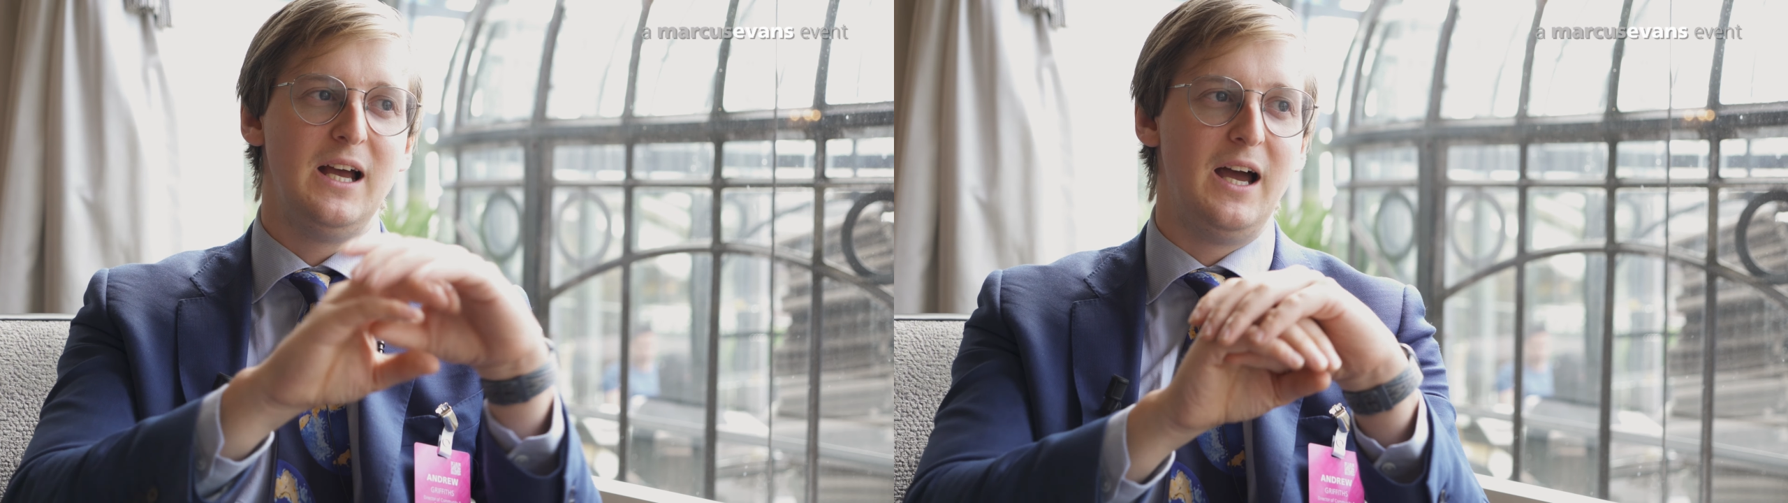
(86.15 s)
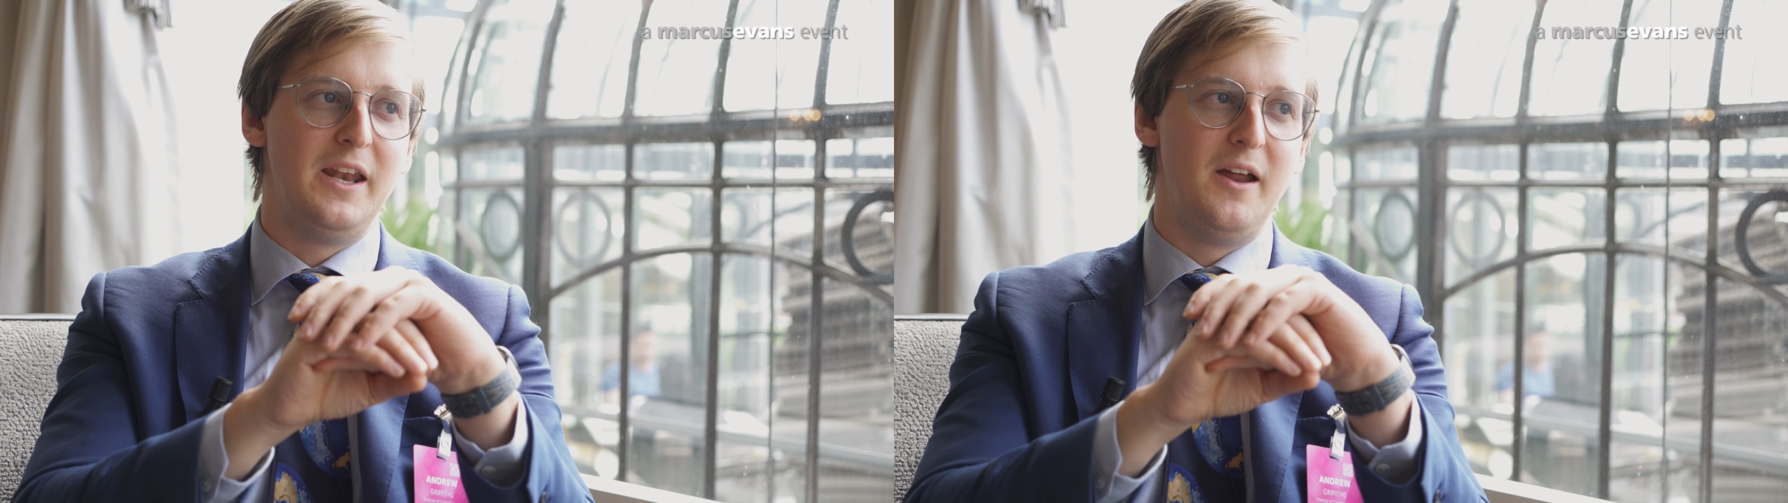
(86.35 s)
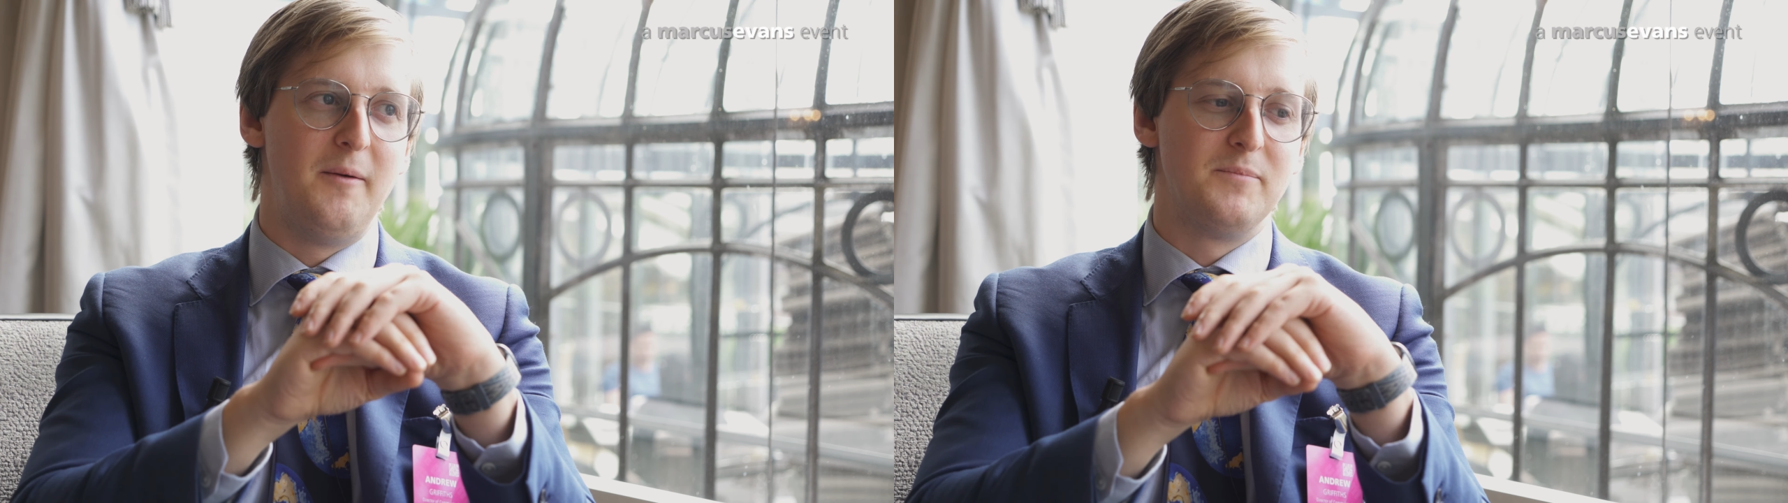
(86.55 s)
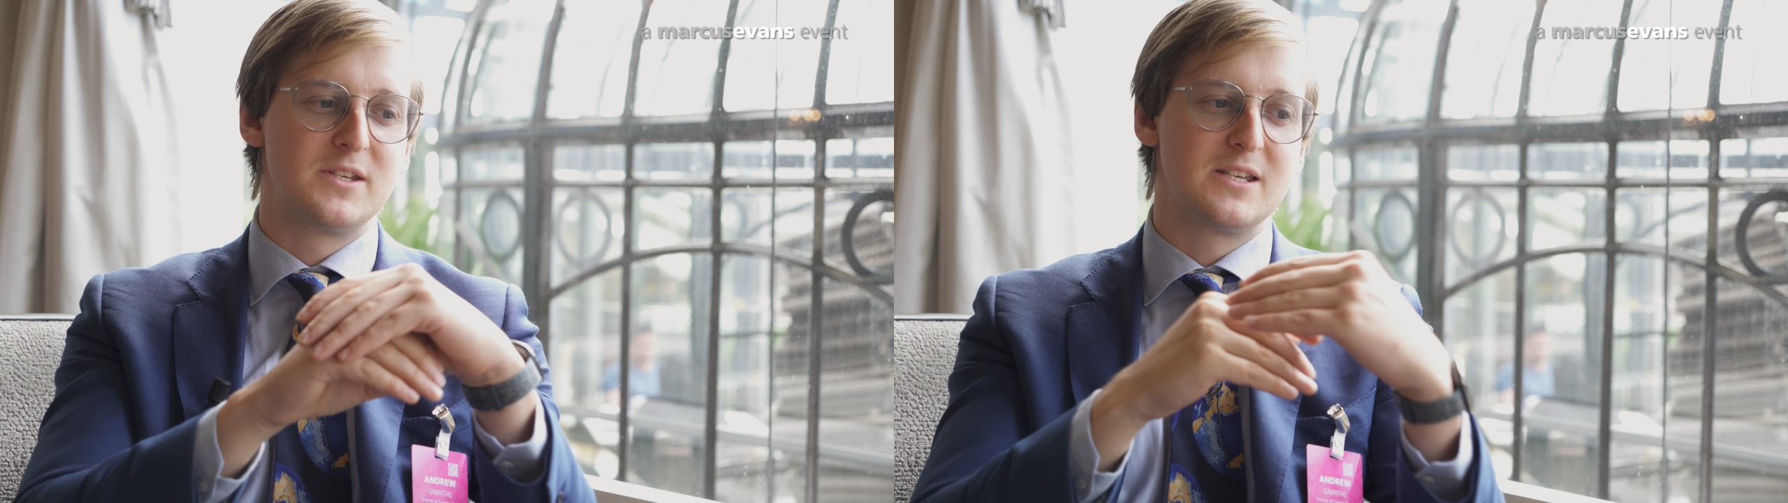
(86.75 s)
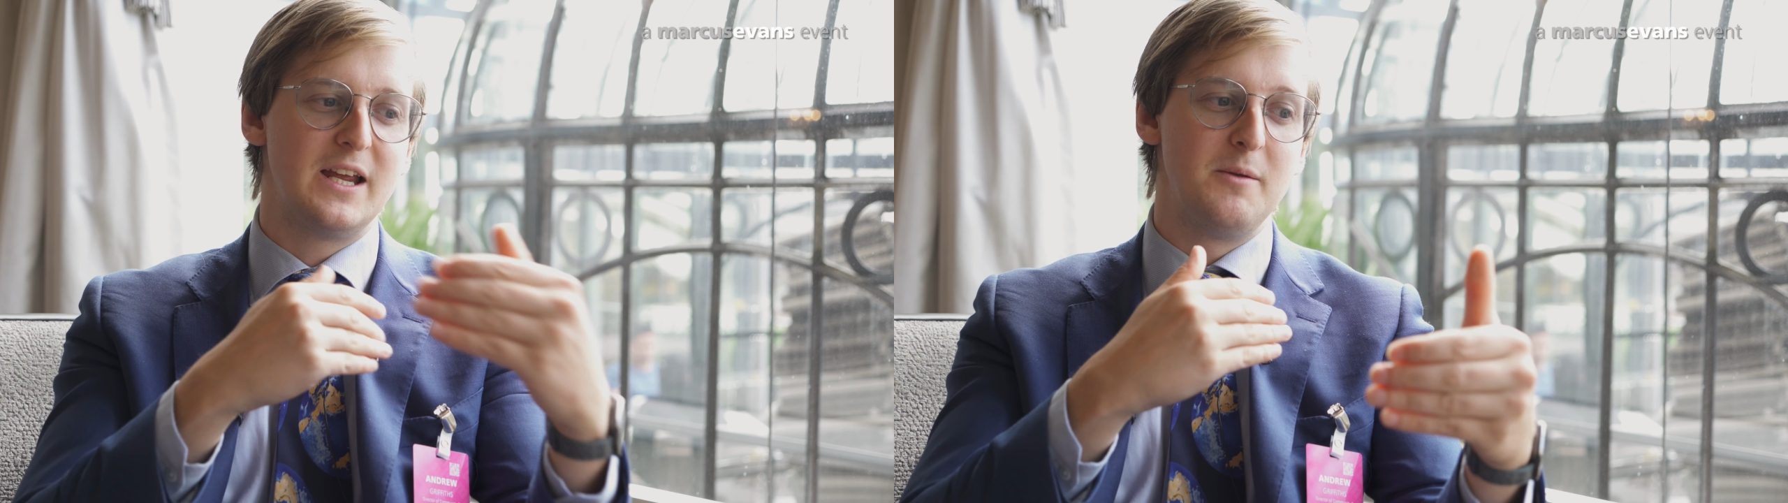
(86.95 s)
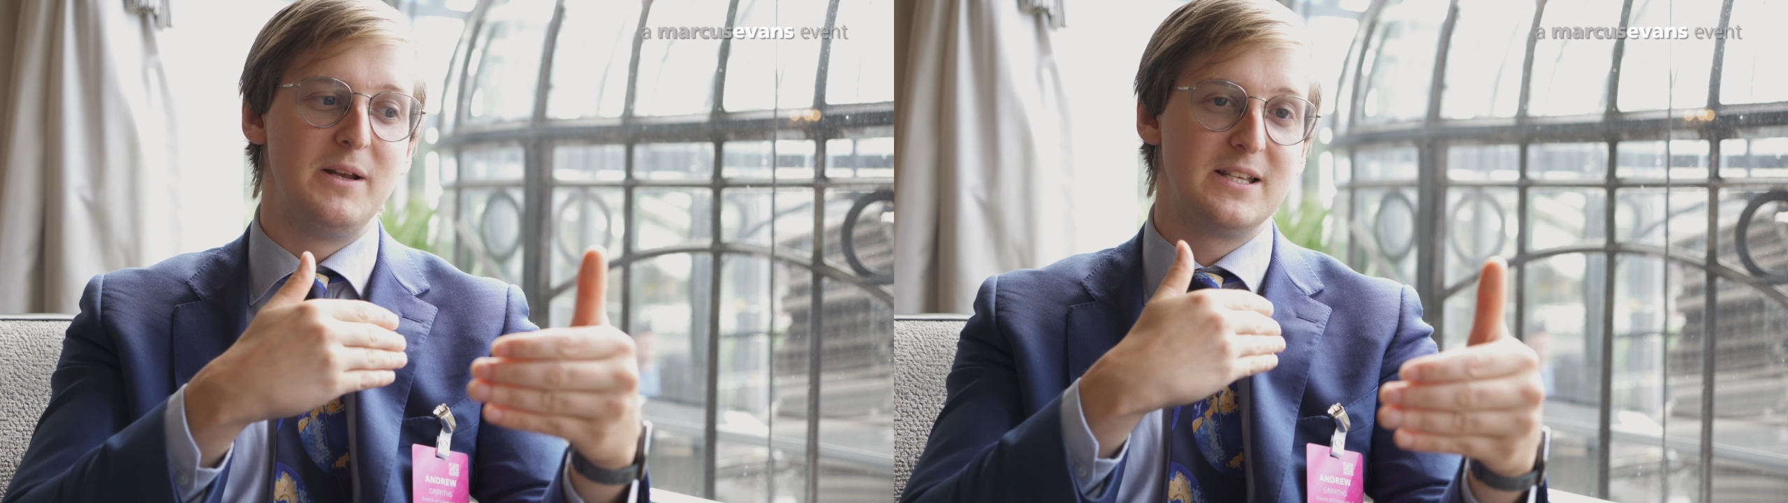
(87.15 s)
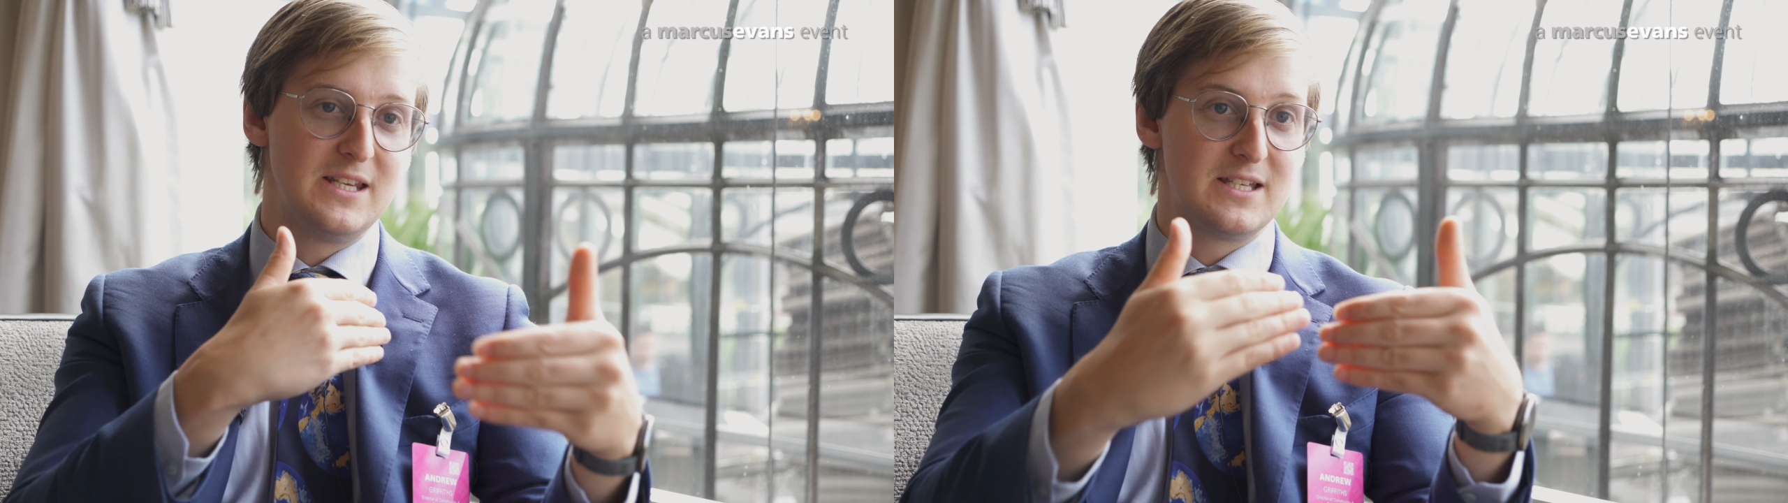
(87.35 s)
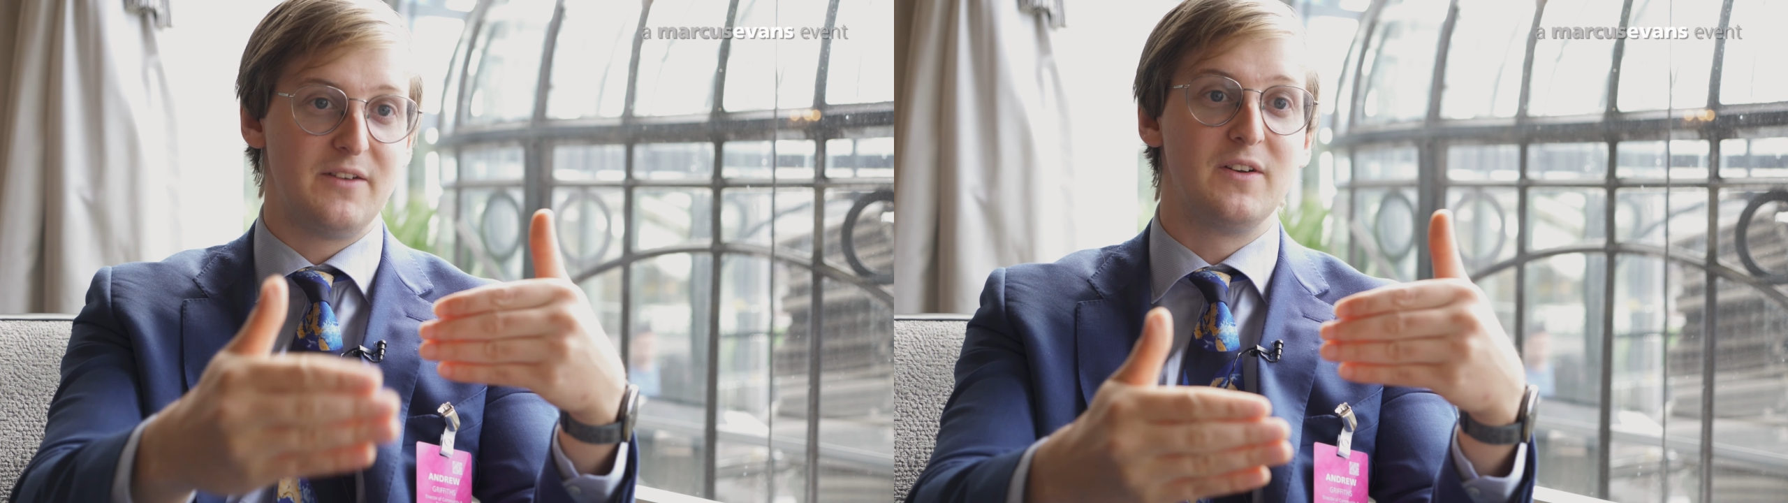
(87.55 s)
and
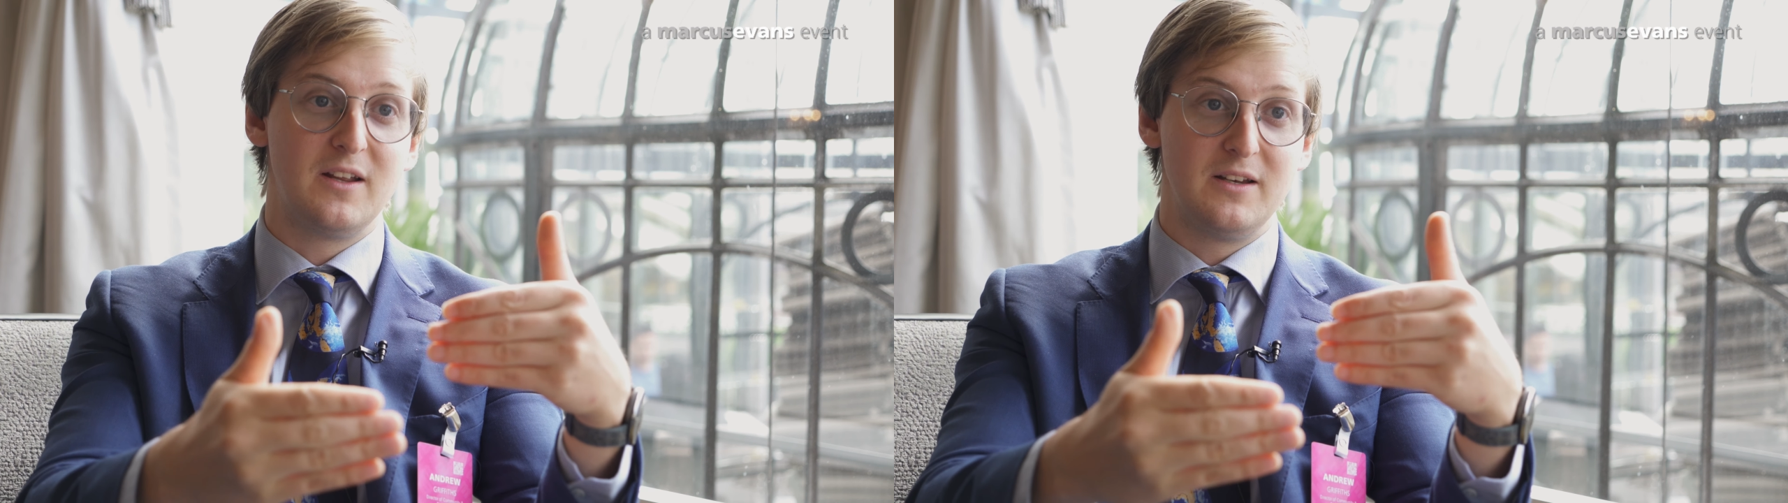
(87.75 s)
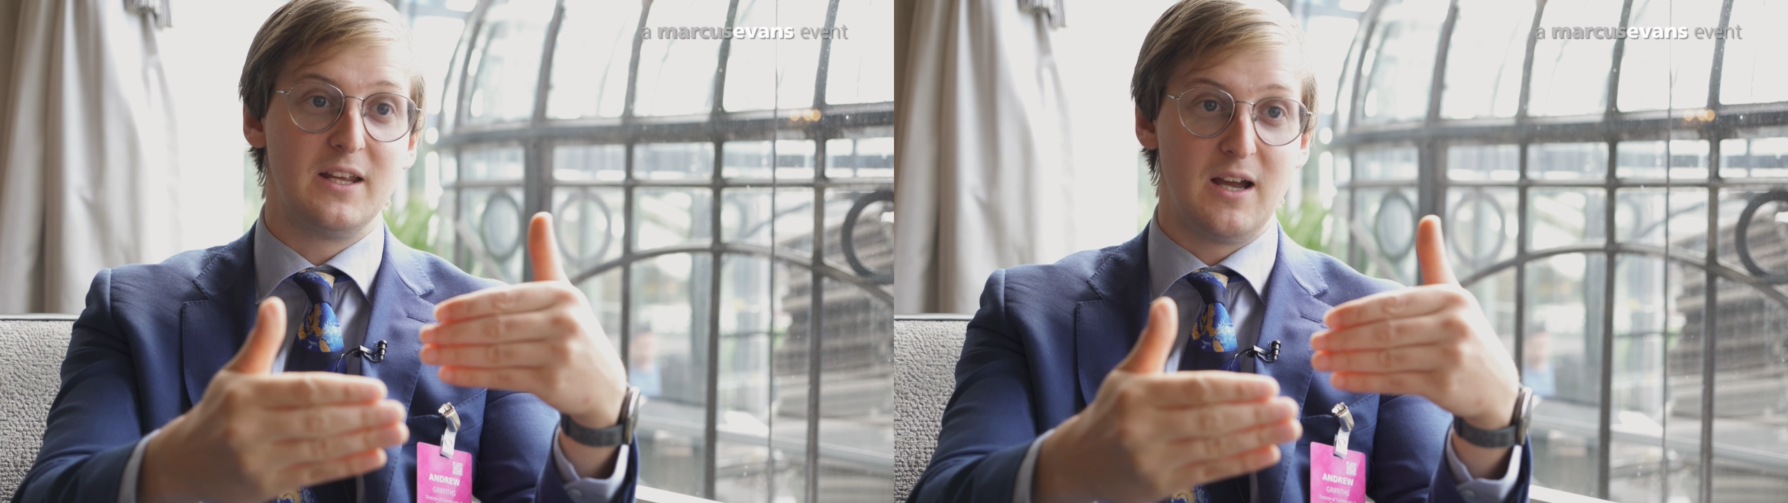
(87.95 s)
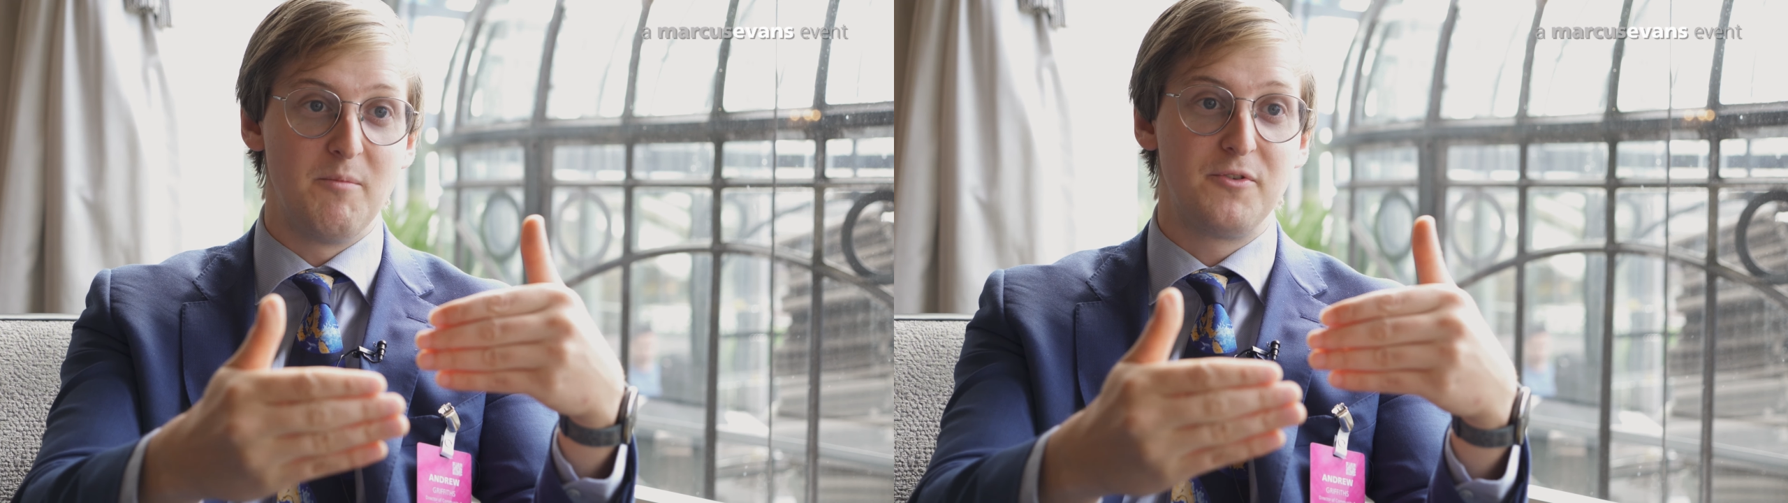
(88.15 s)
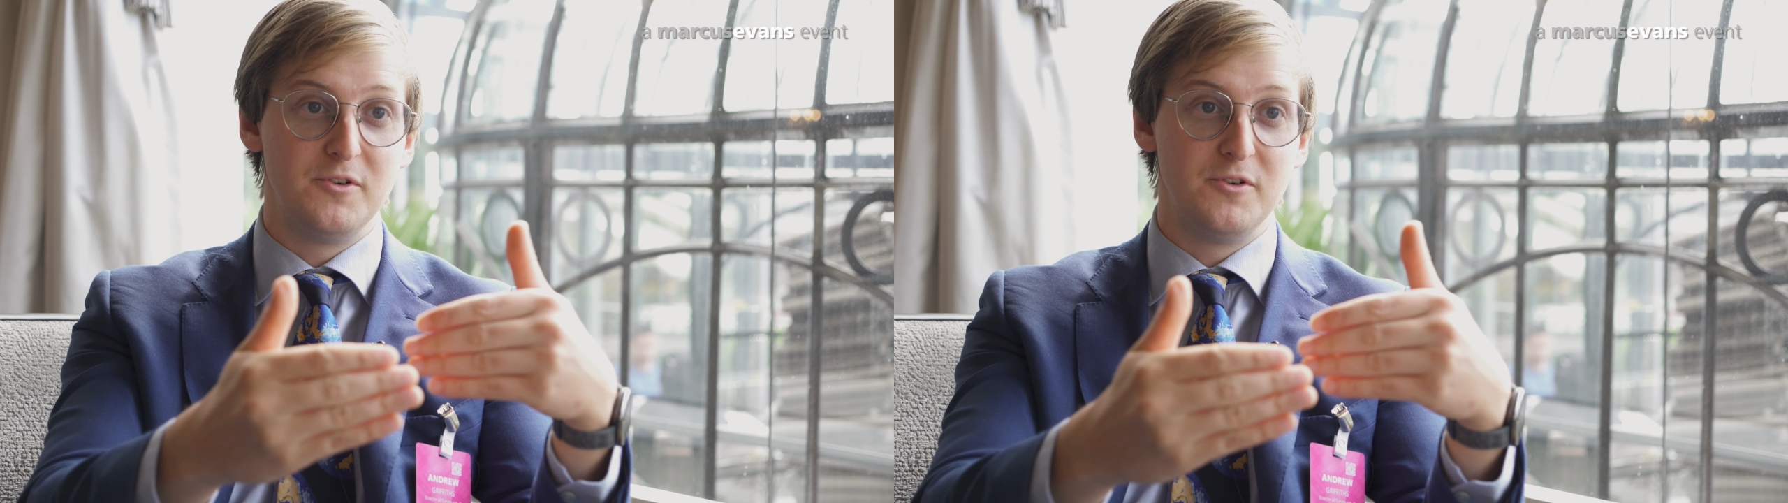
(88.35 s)
sustainability has definitely come